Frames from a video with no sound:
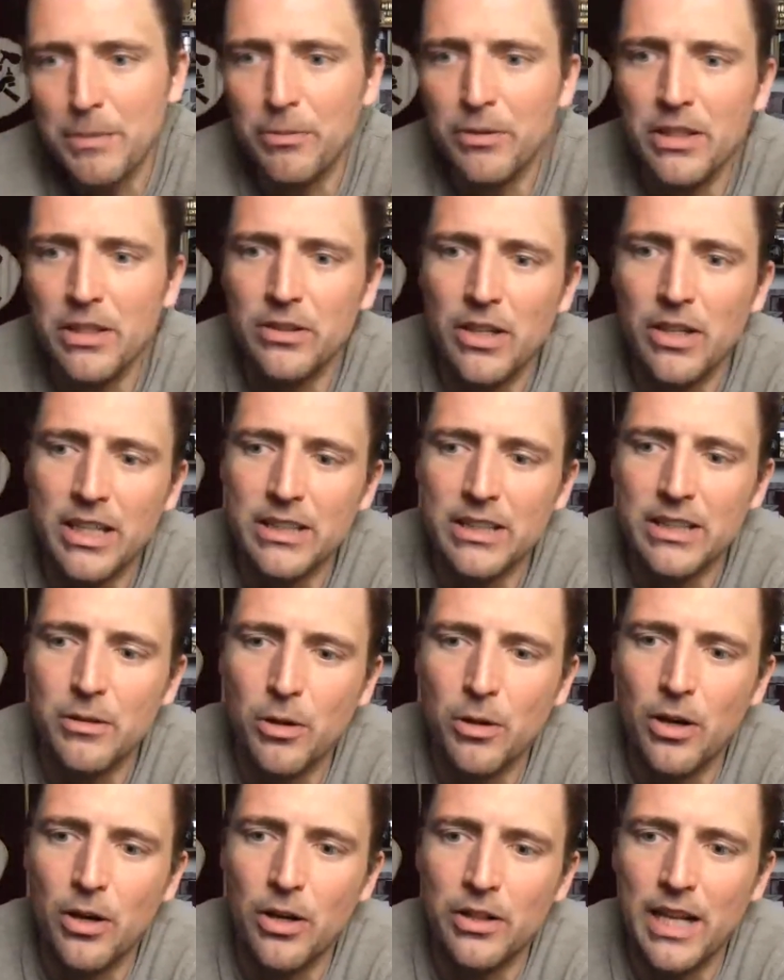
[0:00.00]
that look at the
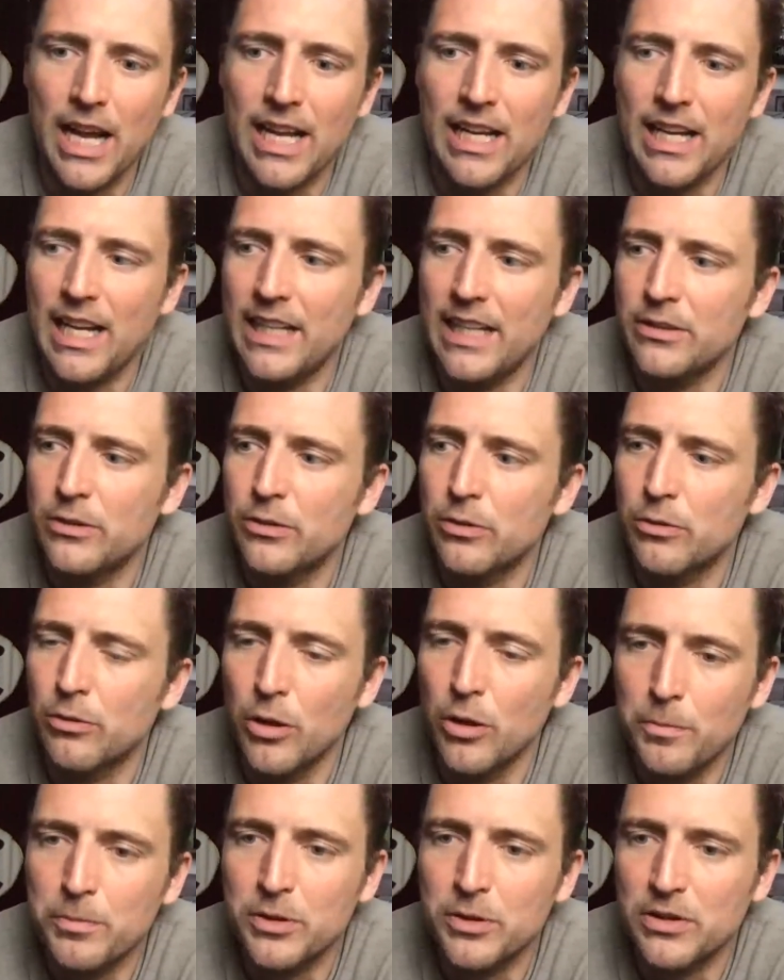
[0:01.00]
world in
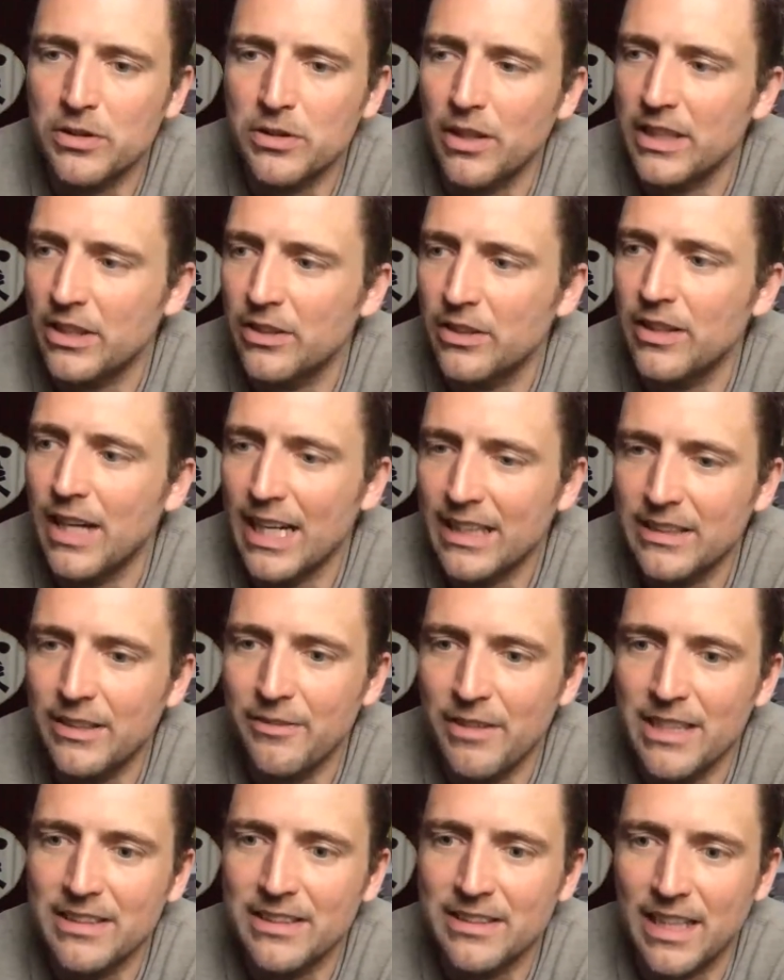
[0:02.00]
groups, like
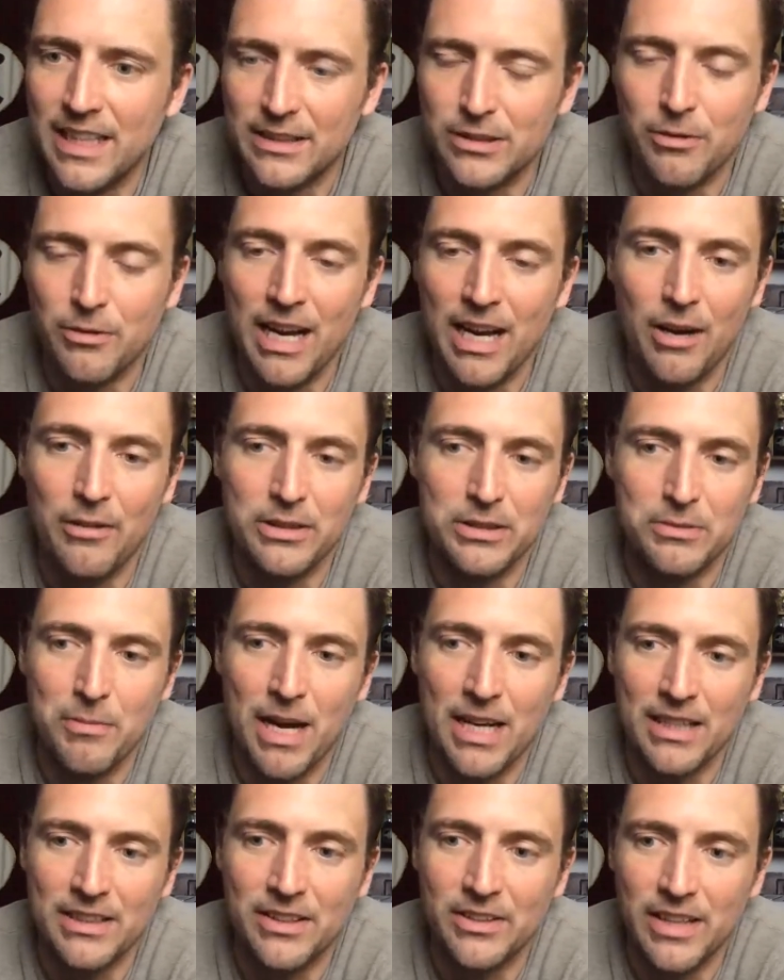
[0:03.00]
collectivists. That's why I always
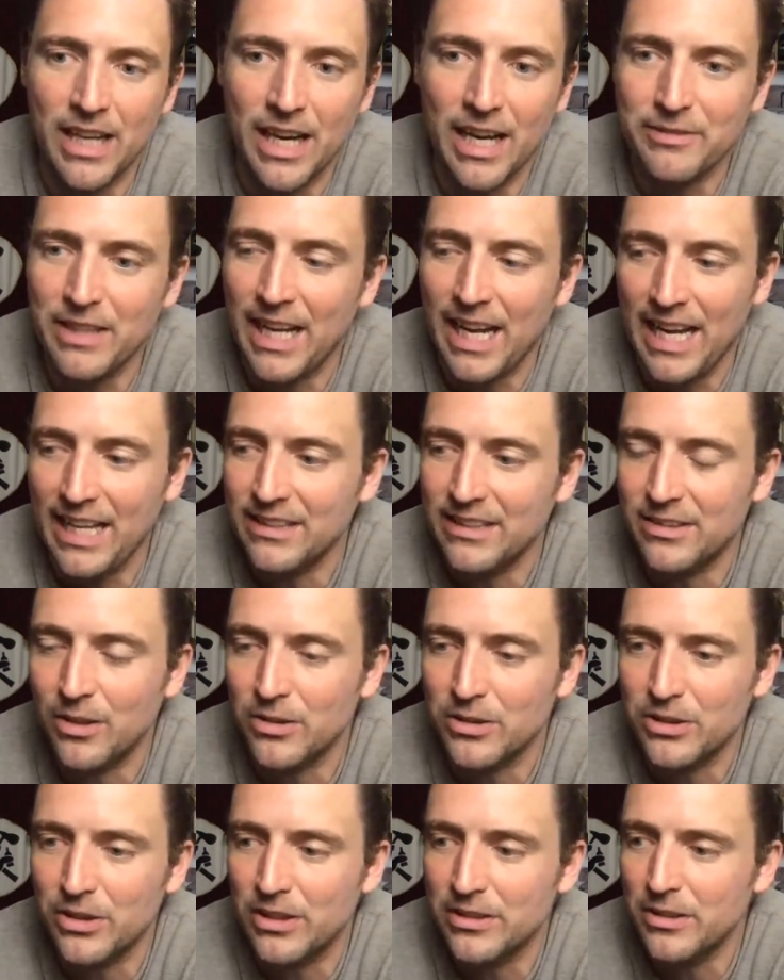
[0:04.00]
mock the left. I hate
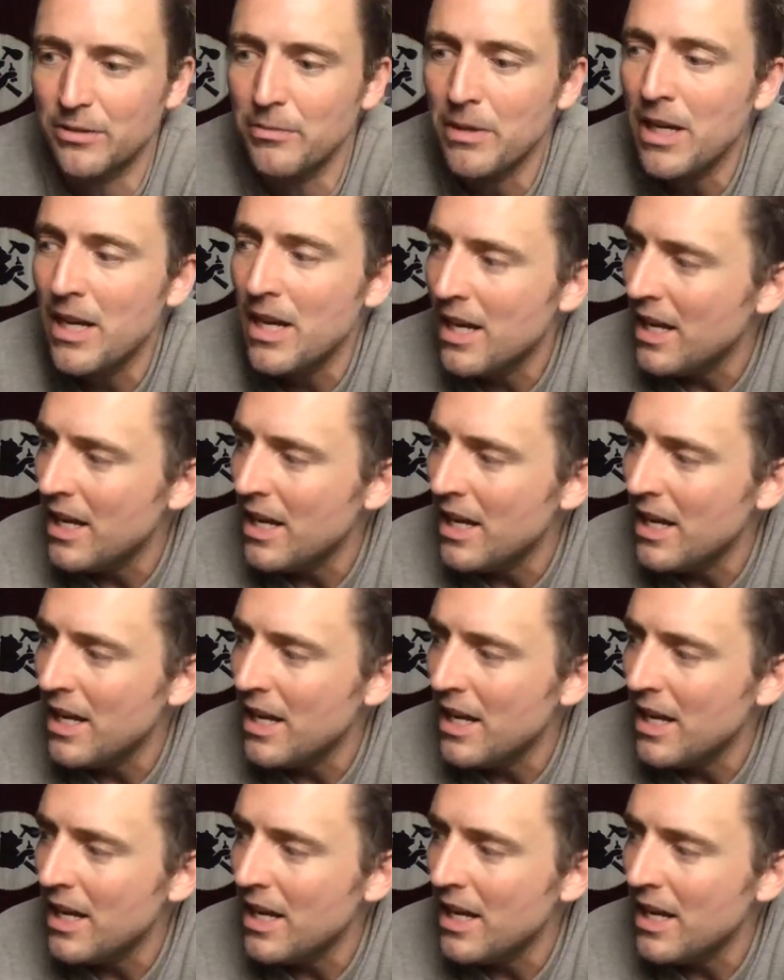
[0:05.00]
socialism.